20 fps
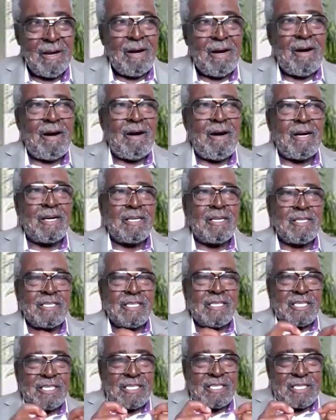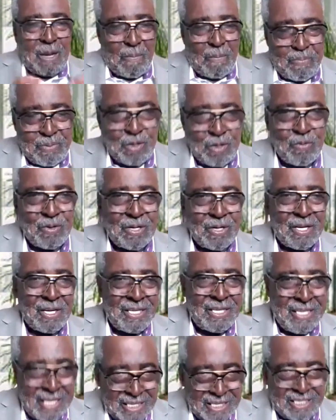or conceptual
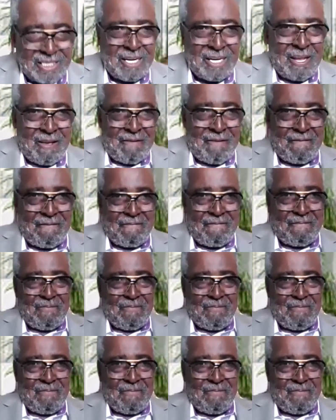initiative